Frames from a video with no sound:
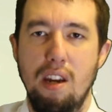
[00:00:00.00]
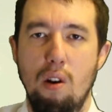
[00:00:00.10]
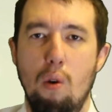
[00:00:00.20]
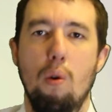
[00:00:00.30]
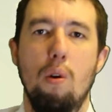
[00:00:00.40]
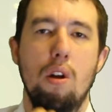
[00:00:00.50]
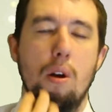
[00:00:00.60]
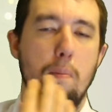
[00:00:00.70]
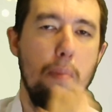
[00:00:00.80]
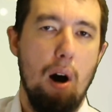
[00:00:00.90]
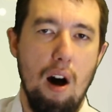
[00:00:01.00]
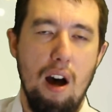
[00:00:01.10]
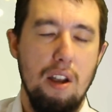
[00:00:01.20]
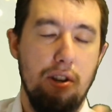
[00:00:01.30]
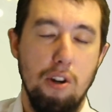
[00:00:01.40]
or
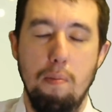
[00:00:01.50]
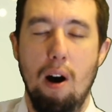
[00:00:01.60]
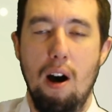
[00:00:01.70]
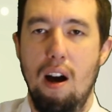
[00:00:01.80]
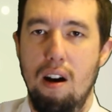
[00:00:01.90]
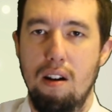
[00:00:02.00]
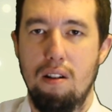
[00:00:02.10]
2 pi r.